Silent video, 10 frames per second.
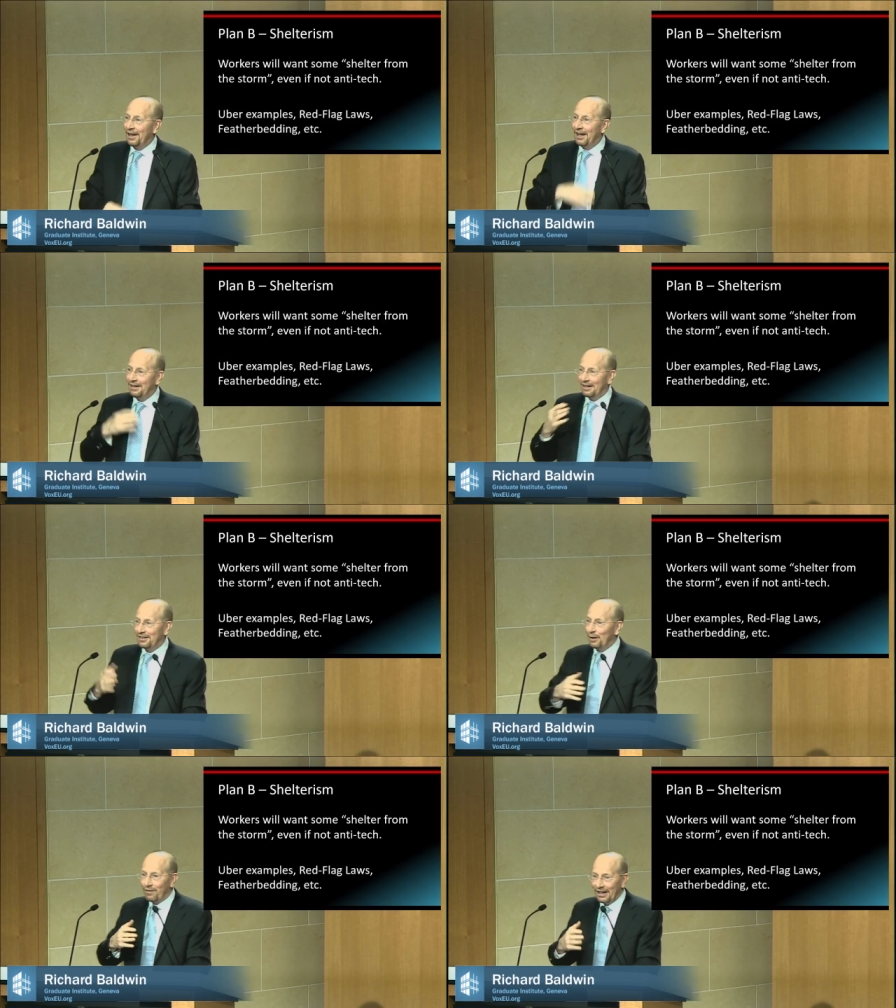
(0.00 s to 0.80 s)
and
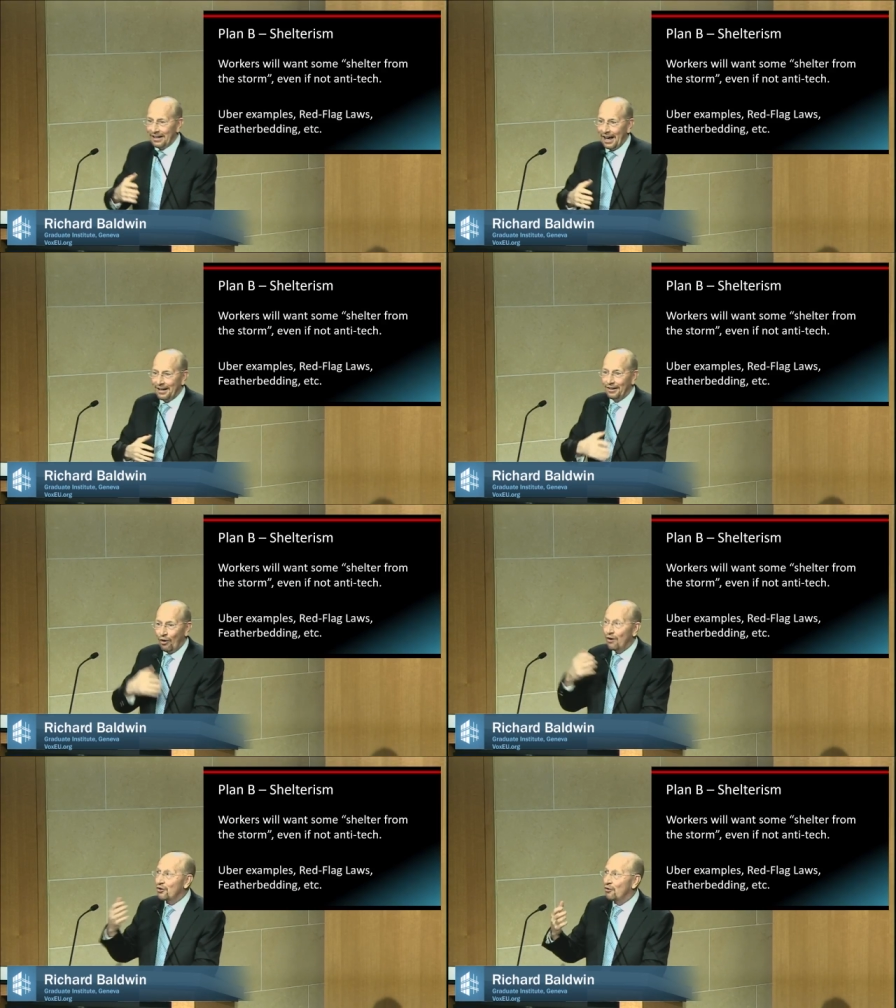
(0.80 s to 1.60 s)
stuff like that.
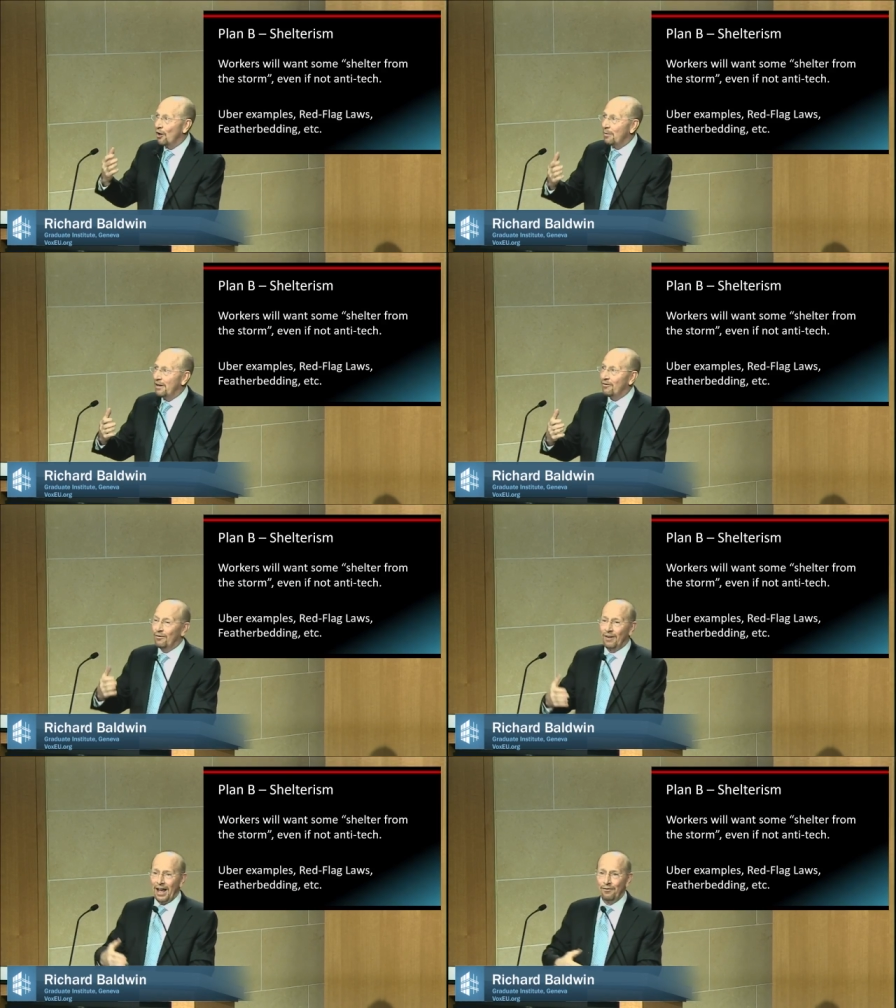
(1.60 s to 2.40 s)

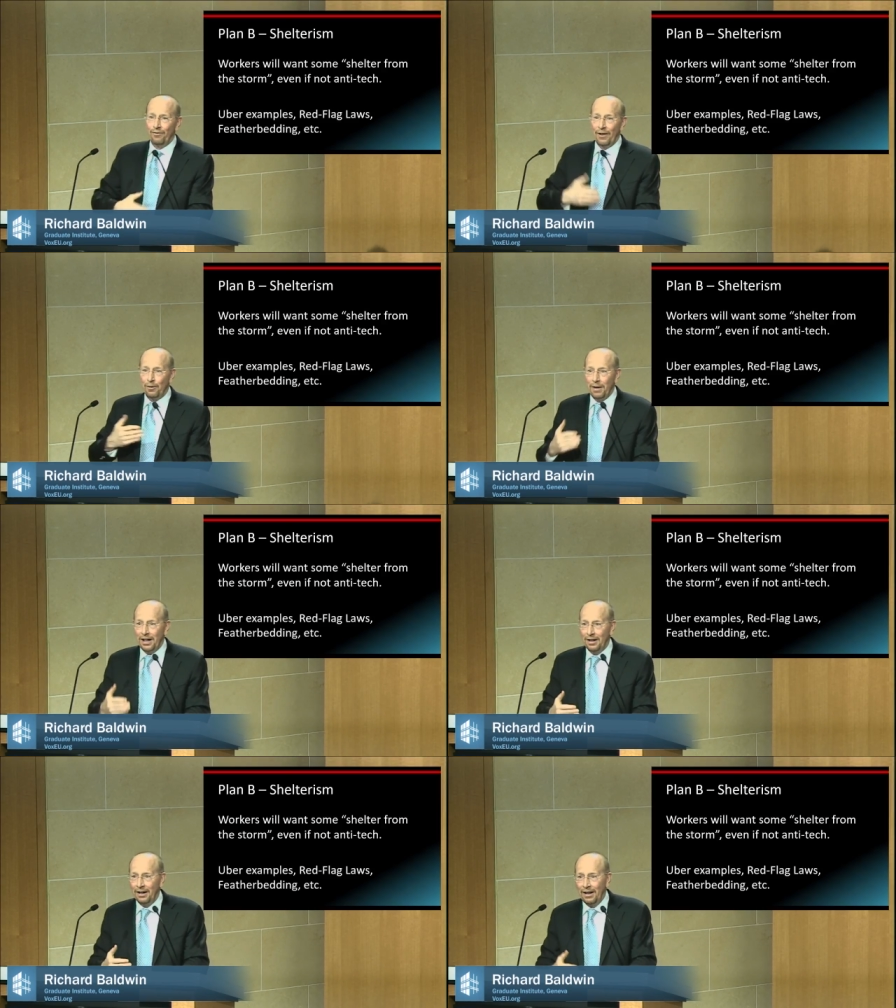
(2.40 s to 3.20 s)
Longshoremen had feather
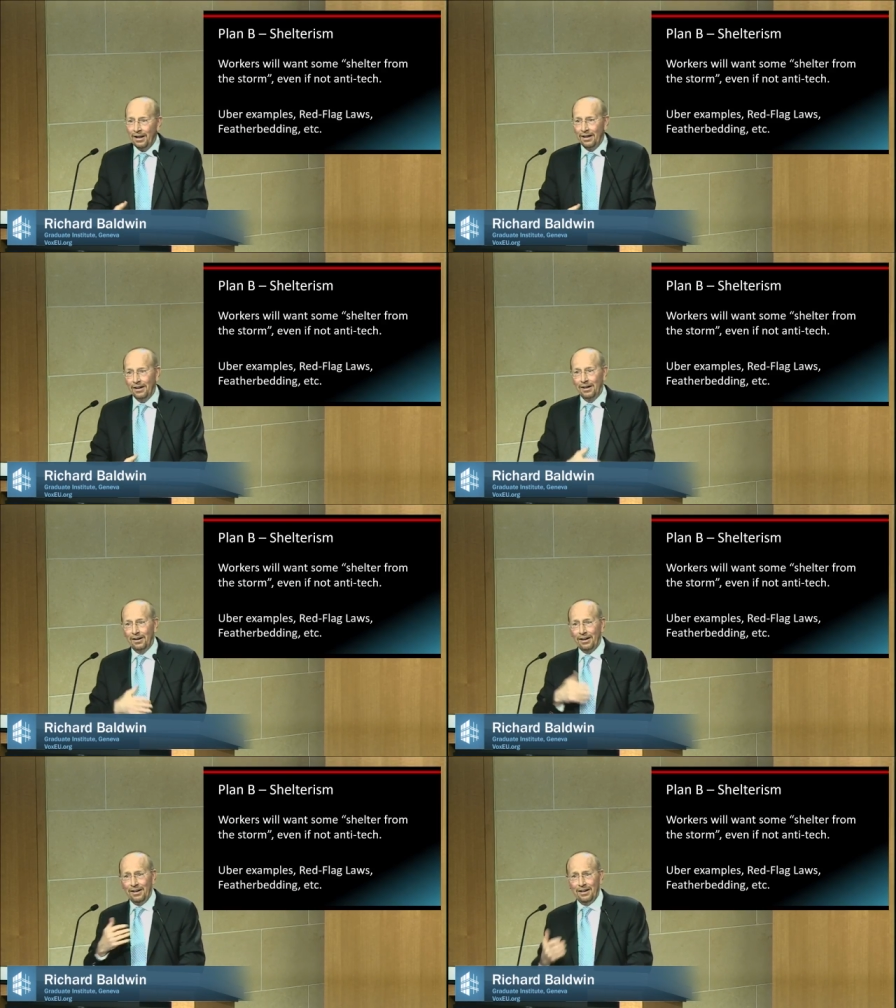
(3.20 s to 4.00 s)
bedding
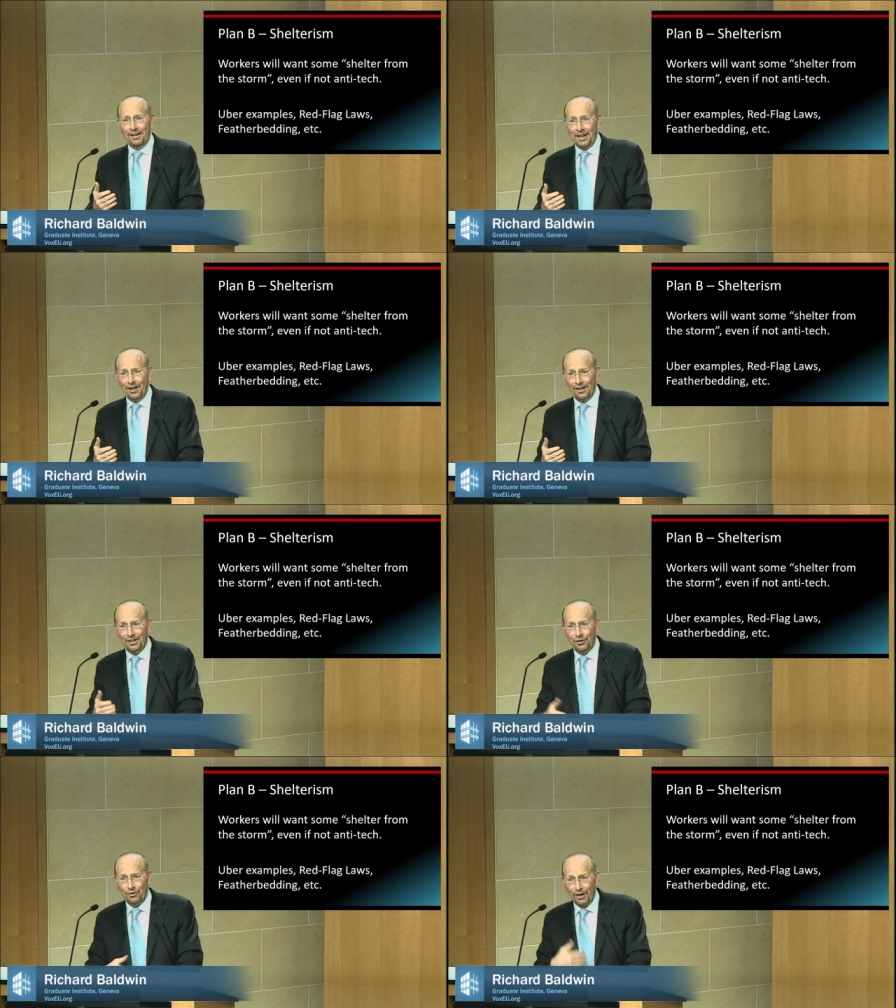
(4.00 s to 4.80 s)

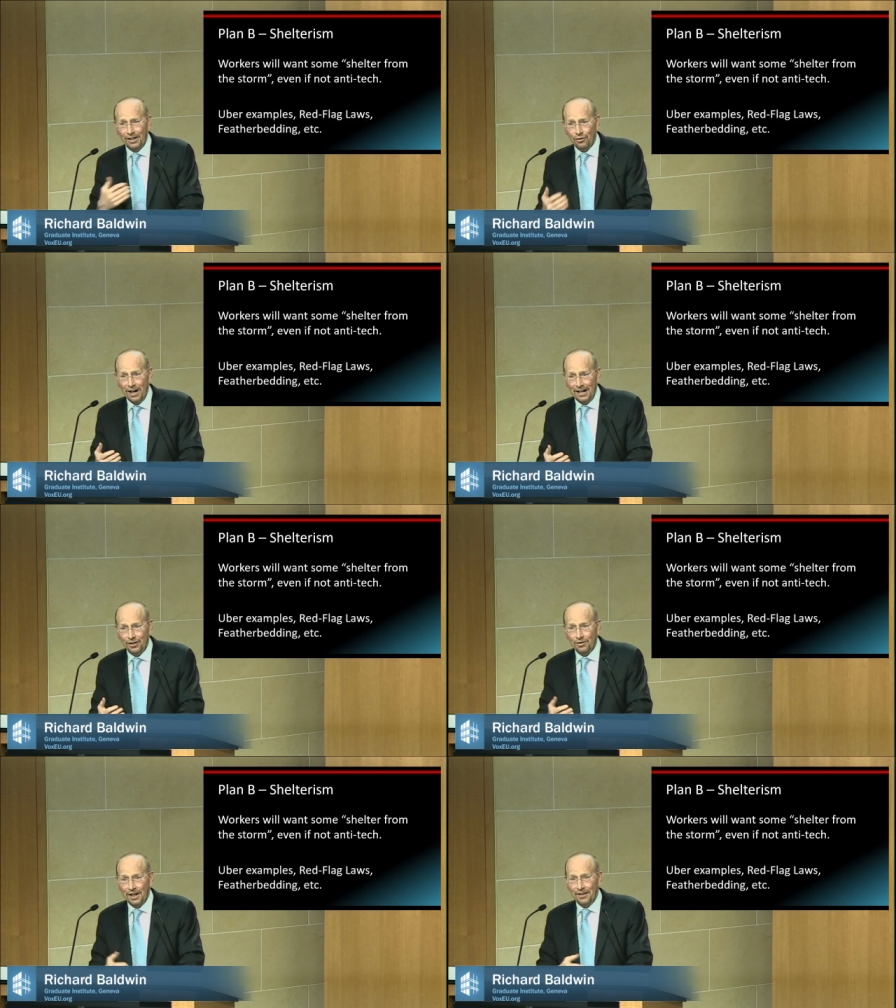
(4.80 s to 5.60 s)
in the train
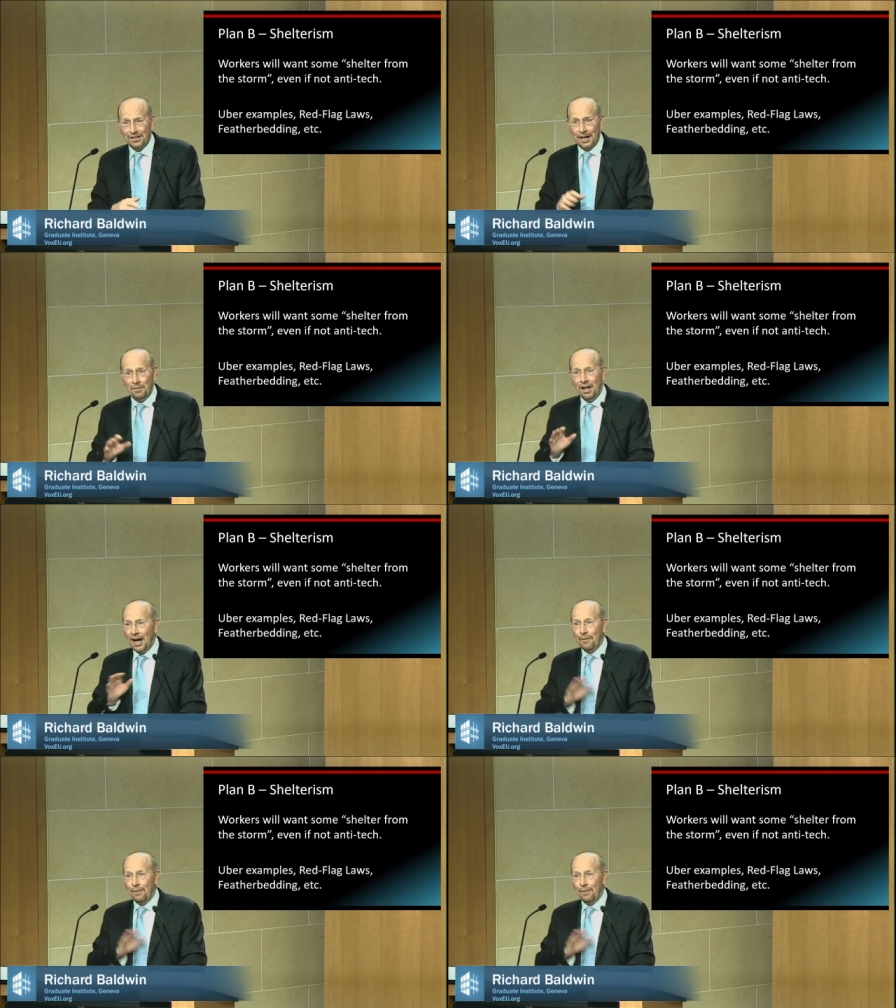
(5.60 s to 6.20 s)
industry had the same.